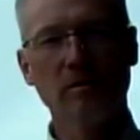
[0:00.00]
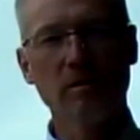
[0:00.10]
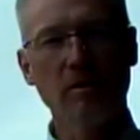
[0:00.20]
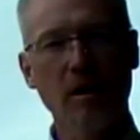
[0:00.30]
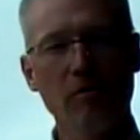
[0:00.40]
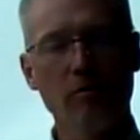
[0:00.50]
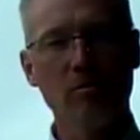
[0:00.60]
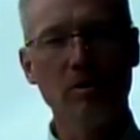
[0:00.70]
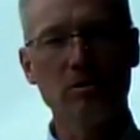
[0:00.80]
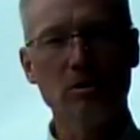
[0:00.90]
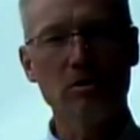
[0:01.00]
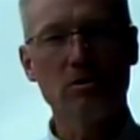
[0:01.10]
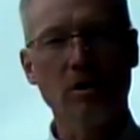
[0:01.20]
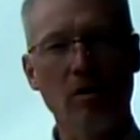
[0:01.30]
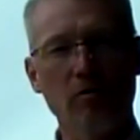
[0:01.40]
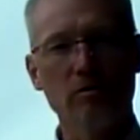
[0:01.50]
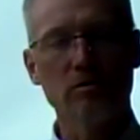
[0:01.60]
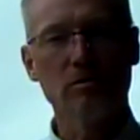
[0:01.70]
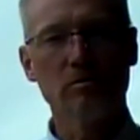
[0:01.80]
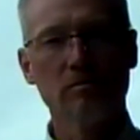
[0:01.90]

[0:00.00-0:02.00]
good day from the Extension office.